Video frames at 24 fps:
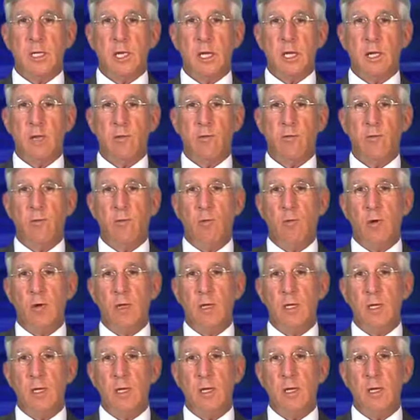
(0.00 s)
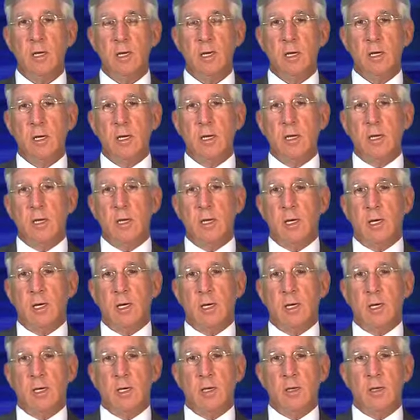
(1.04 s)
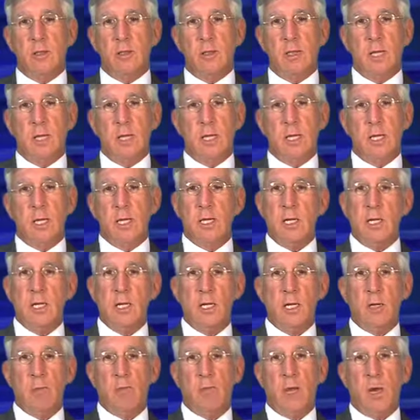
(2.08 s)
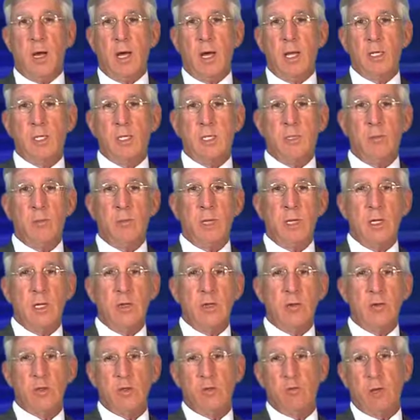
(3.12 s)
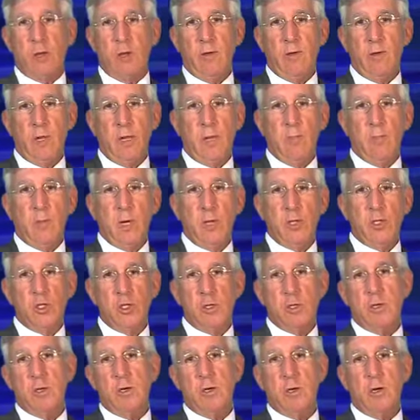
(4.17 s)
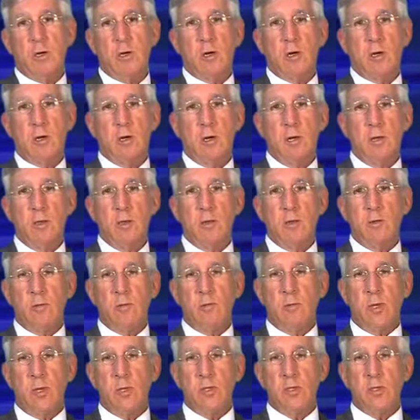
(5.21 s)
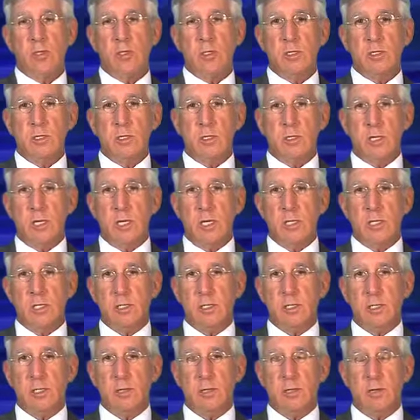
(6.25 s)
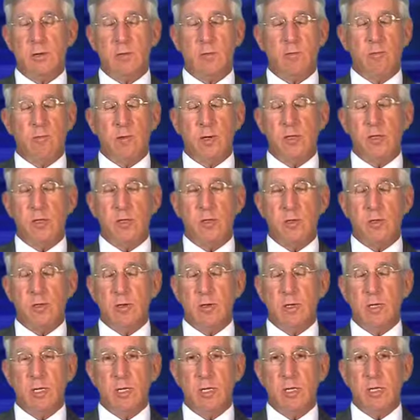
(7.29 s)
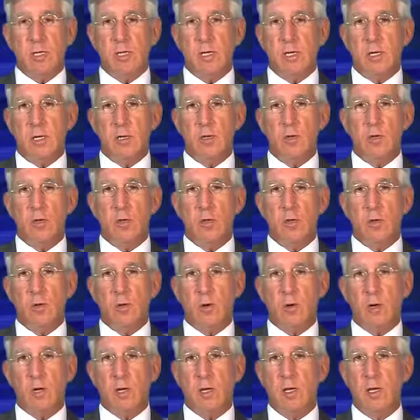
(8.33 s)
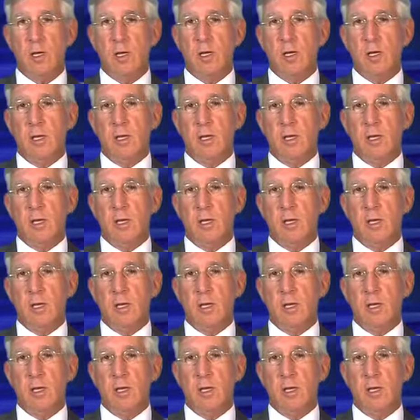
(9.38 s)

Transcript: California. Uh, they get hit by somebody else driving a budget car, and their budget is sliced, uh, registered in uh, New York,